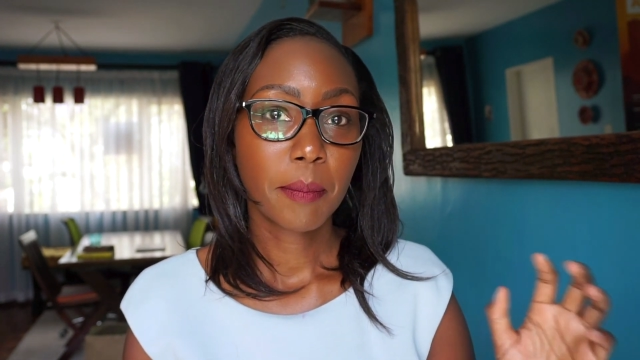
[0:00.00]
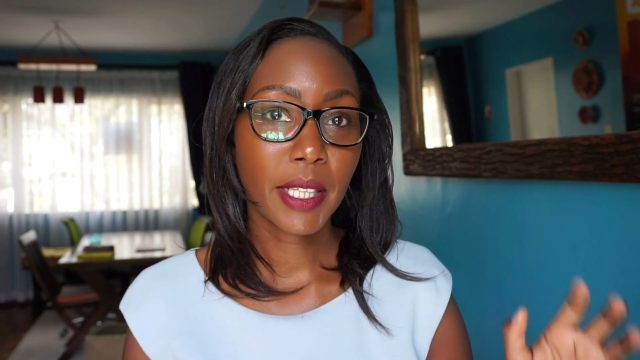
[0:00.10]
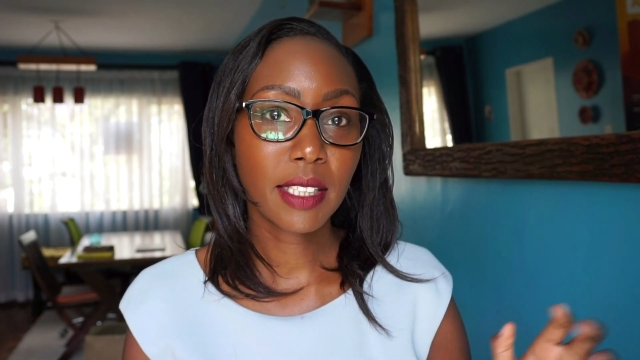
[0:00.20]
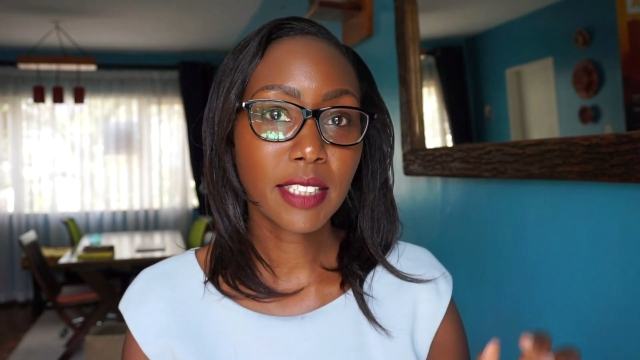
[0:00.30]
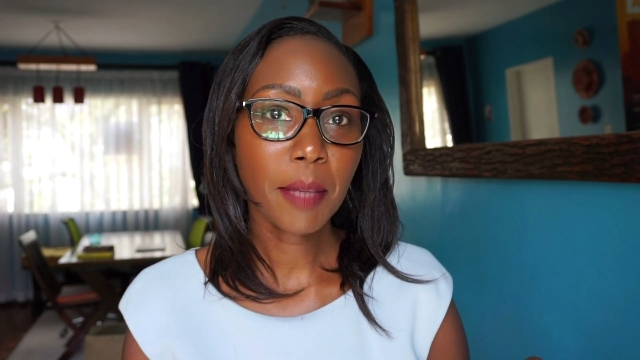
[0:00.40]

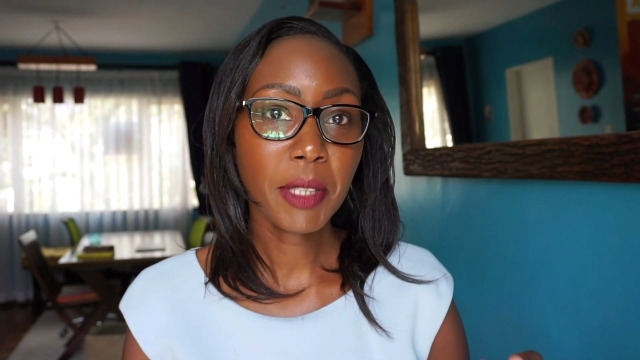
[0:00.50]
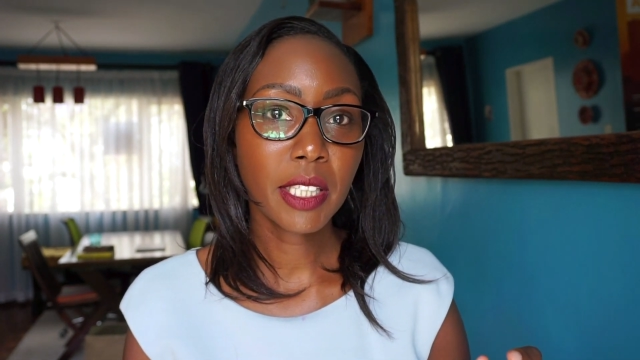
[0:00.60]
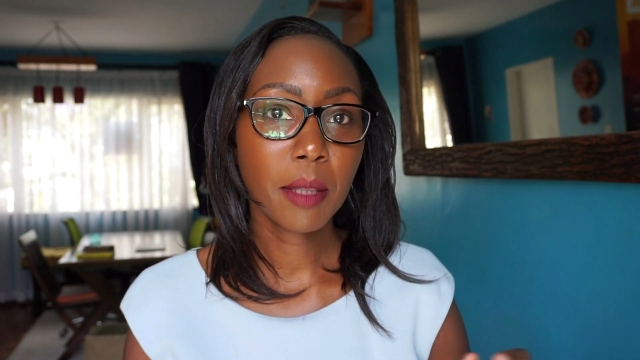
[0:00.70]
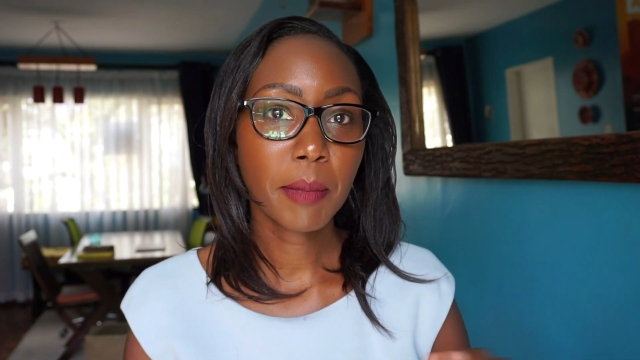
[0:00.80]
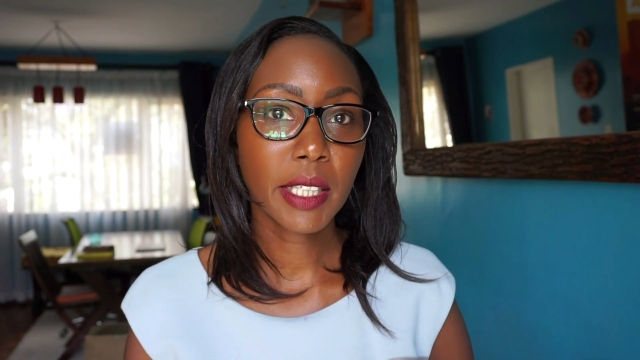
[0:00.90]
By the time he
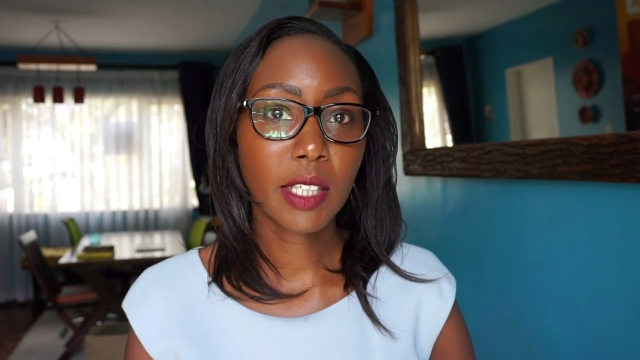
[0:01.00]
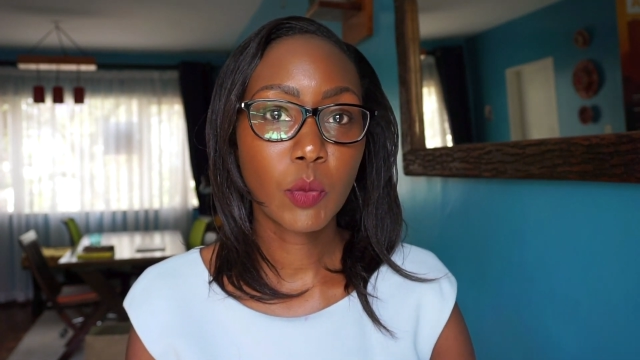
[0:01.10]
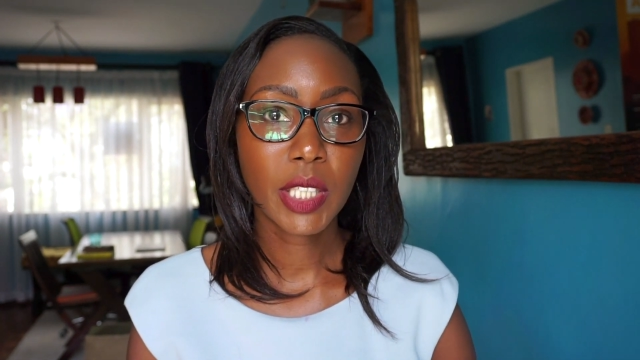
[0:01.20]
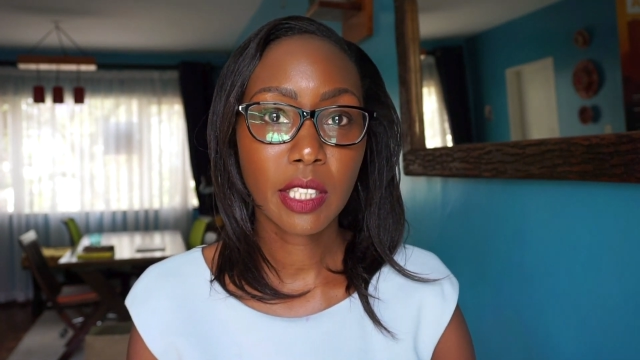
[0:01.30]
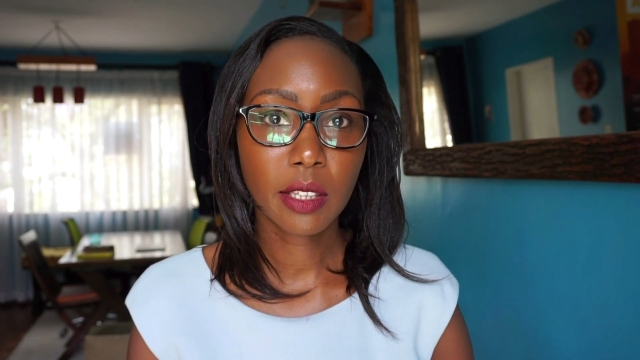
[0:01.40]
came back
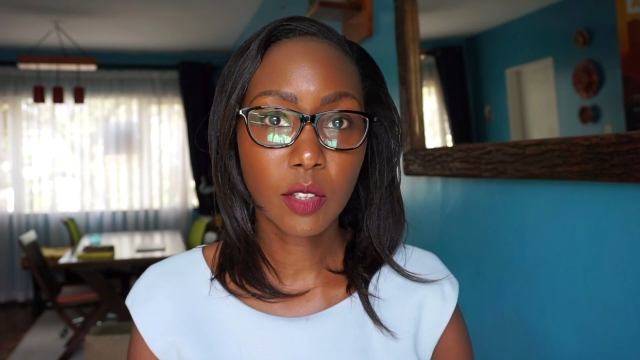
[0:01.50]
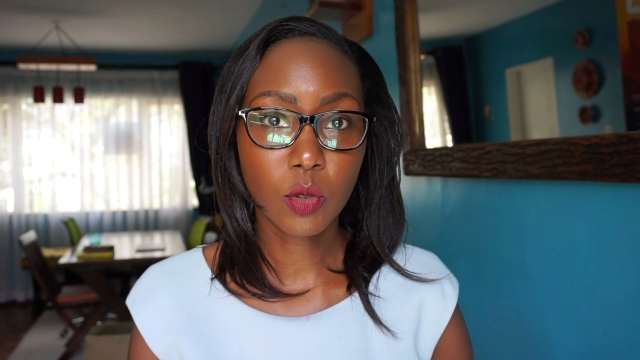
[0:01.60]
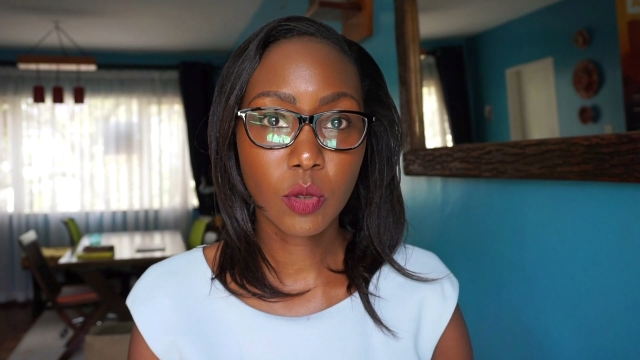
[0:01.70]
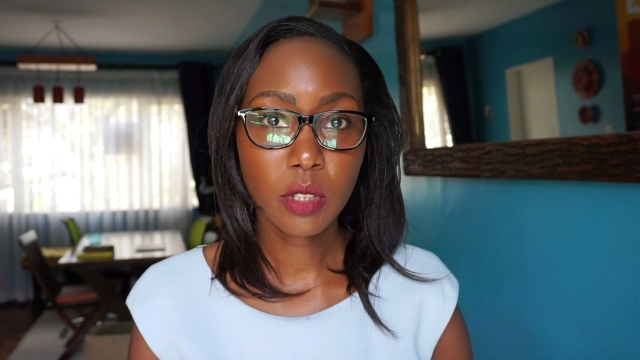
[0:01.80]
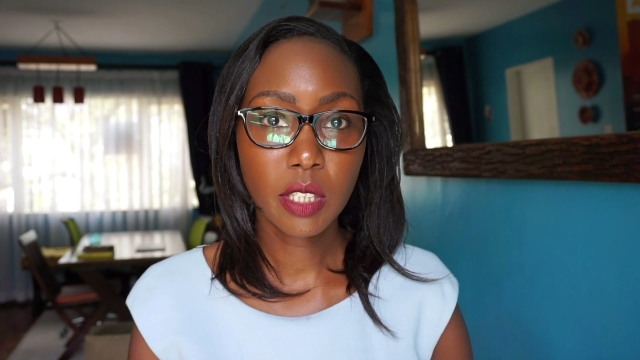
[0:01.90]
and we hit the
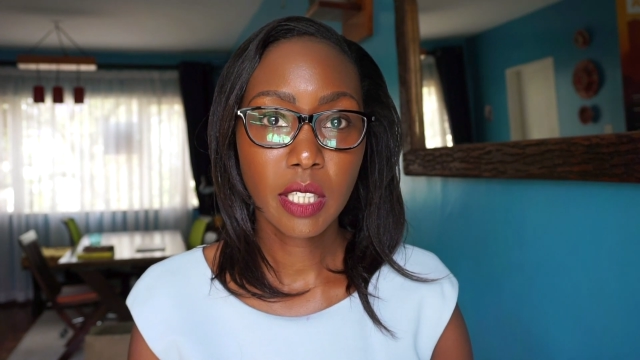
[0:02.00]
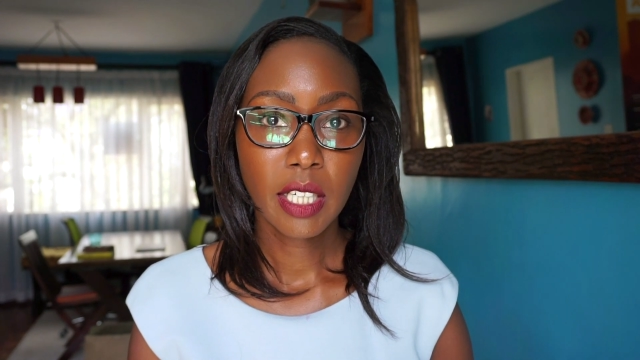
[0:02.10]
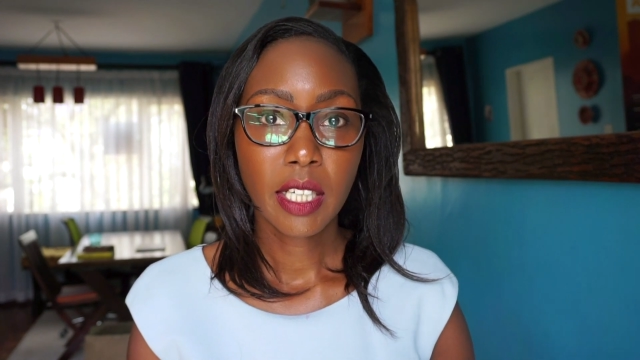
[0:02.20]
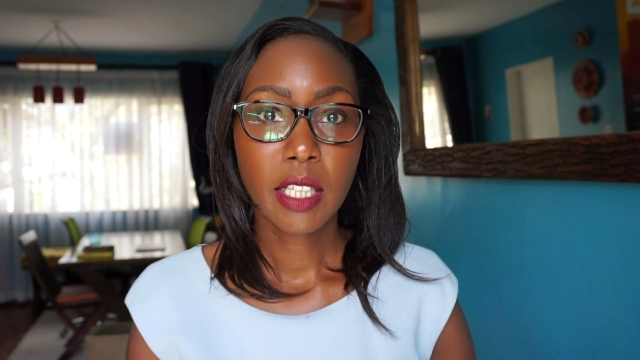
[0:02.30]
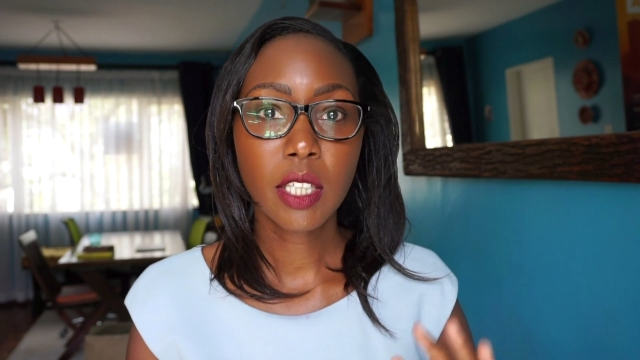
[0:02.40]
road,
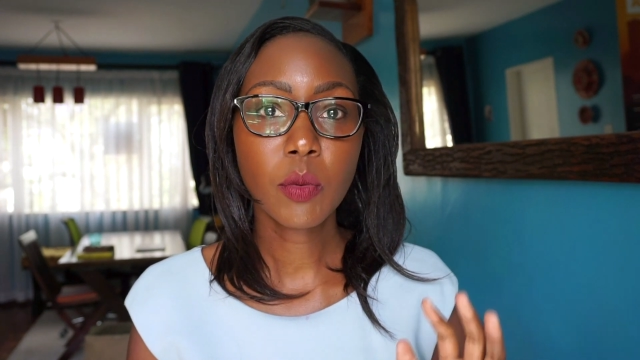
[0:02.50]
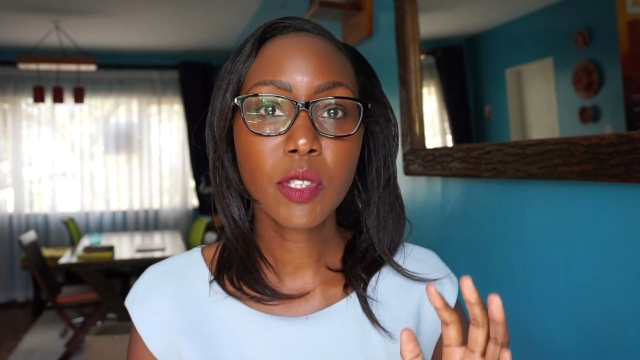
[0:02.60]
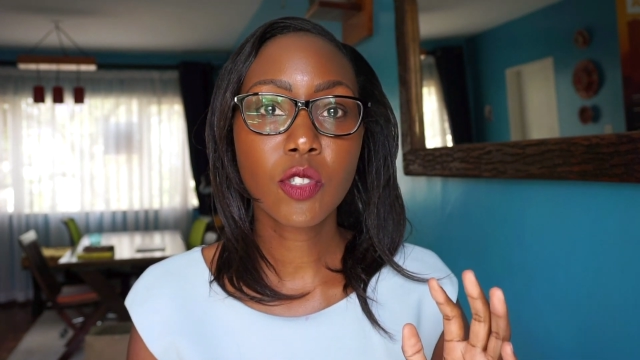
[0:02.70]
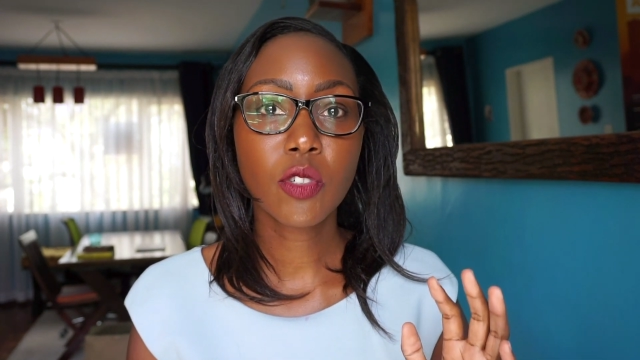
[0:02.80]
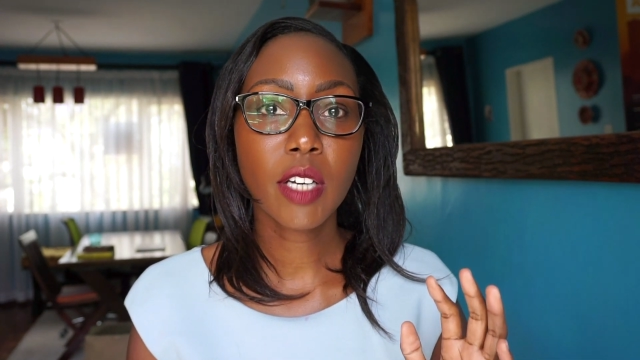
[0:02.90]
he
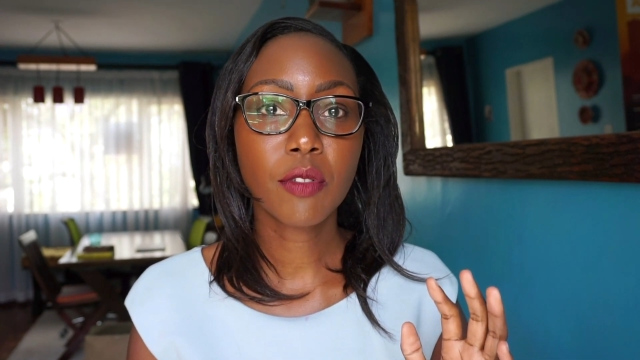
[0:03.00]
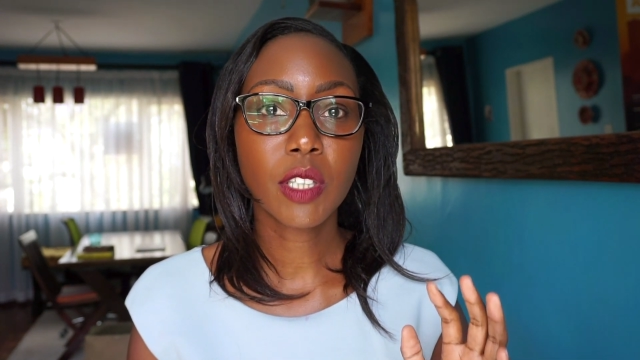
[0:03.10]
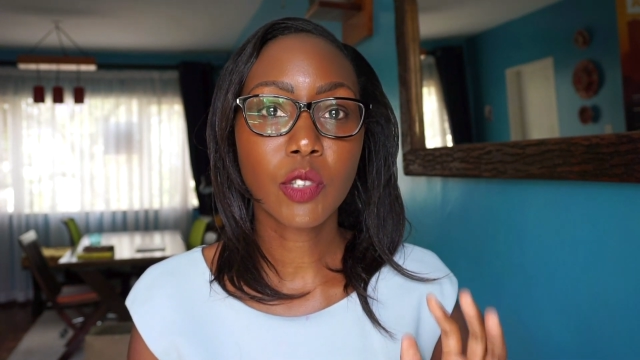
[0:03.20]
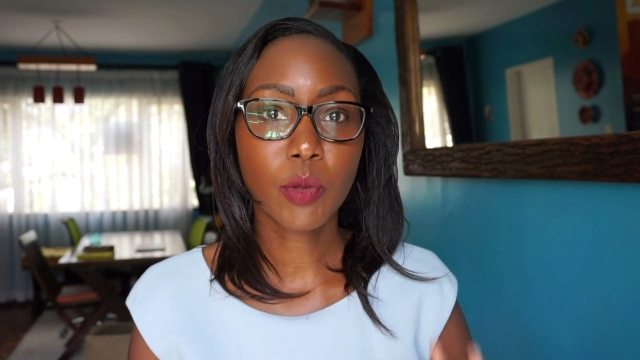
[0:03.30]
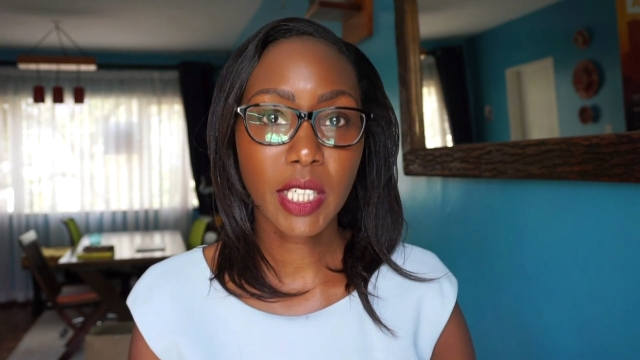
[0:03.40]
was
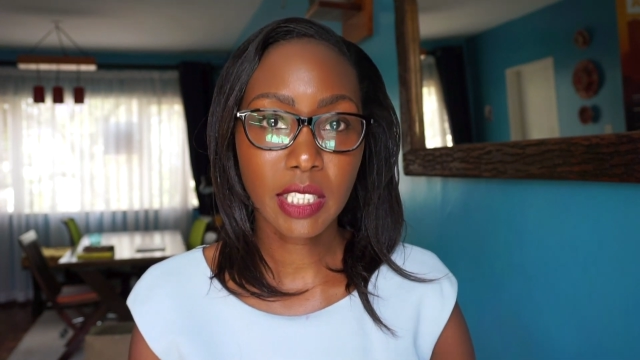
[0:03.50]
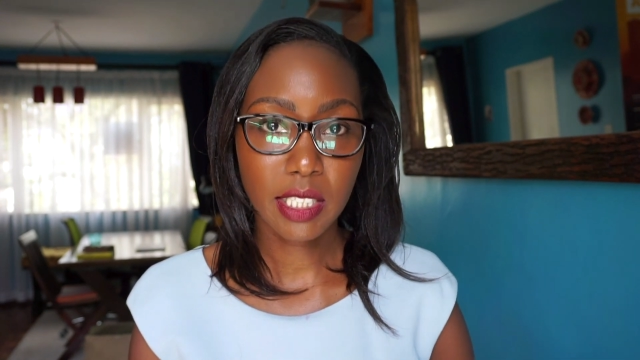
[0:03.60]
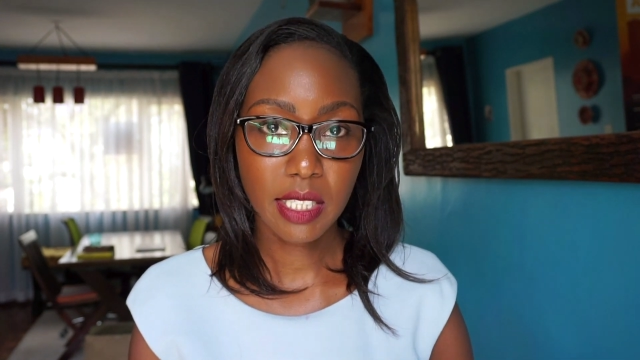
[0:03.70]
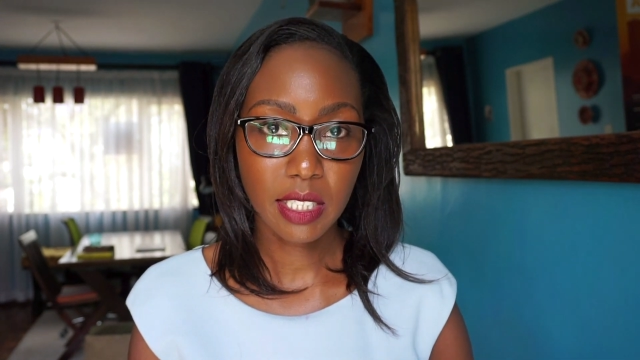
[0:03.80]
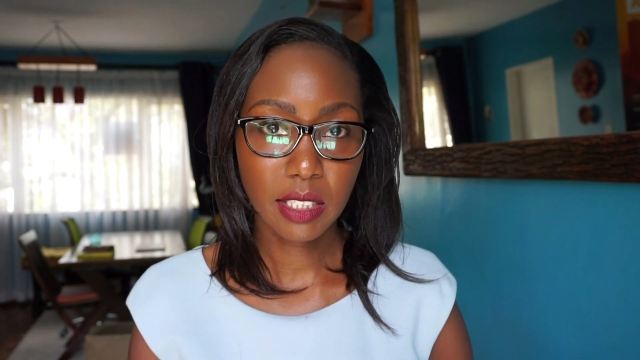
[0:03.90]
driving
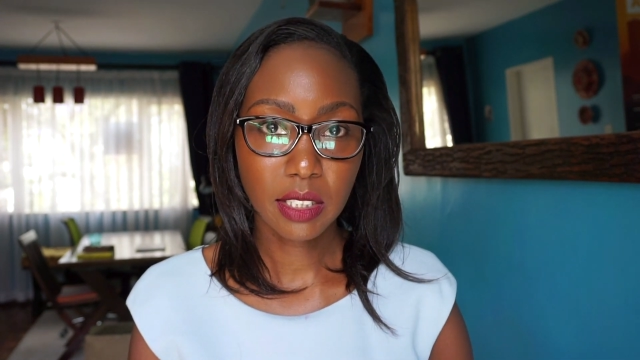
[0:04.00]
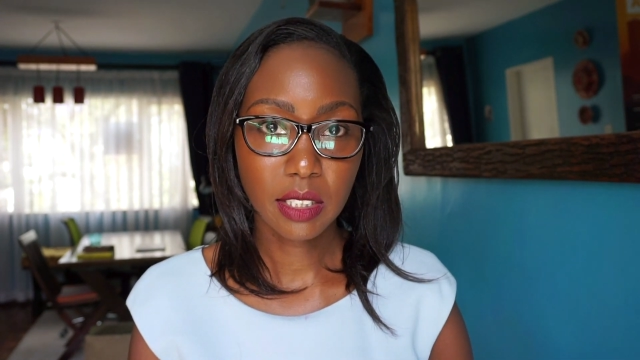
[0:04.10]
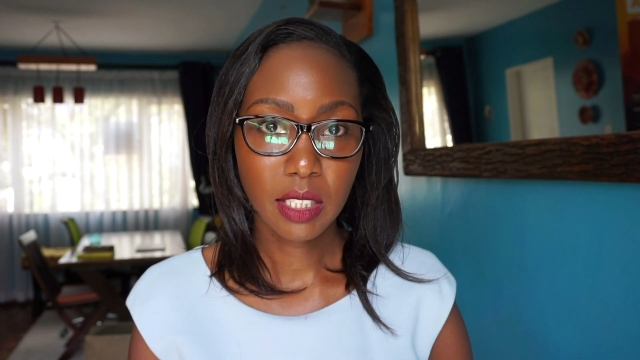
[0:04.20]
recklessly,